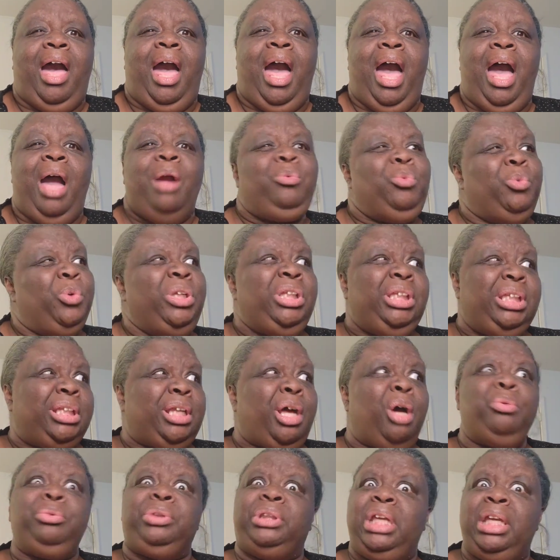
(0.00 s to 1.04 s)
I really
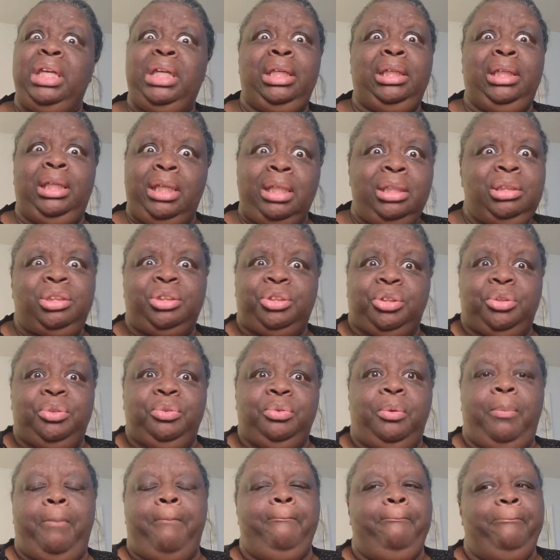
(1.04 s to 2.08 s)
don't think it is true.